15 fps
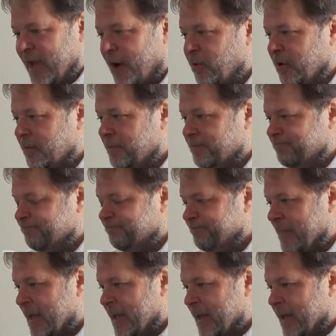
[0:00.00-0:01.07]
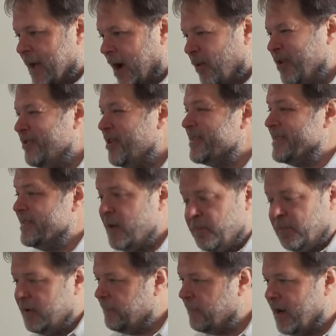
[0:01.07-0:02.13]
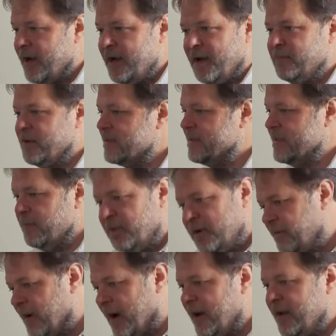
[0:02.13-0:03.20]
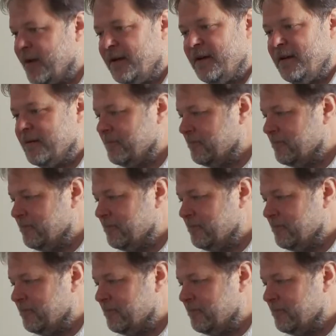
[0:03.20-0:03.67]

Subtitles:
I will not simplify, I'm not simplifying